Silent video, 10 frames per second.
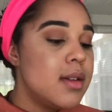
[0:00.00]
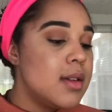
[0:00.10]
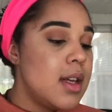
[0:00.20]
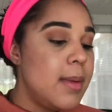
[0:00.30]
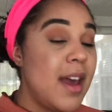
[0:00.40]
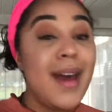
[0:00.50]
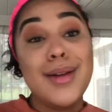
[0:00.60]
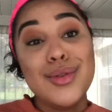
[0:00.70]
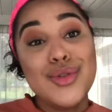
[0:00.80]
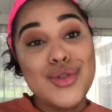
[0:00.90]

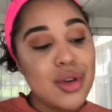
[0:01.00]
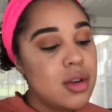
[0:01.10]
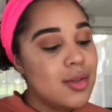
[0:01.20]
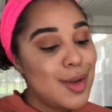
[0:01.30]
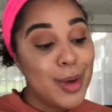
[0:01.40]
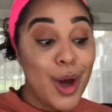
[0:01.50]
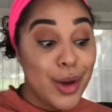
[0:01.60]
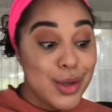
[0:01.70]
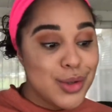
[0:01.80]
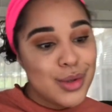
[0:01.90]
TBH, to be
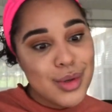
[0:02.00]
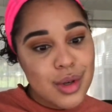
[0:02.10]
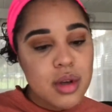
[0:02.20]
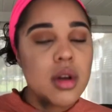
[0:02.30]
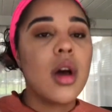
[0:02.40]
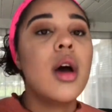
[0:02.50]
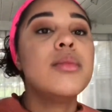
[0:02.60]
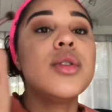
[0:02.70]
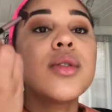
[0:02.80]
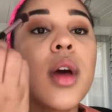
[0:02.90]
honest,
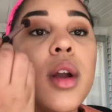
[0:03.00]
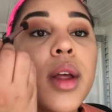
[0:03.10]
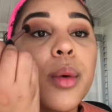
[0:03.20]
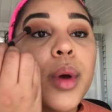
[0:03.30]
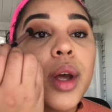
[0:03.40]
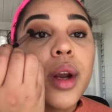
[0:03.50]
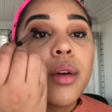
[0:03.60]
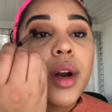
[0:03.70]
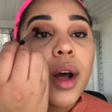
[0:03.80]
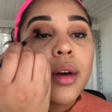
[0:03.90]
I'm just kind of like winging it
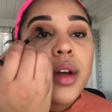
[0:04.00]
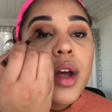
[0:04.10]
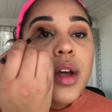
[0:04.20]
right now.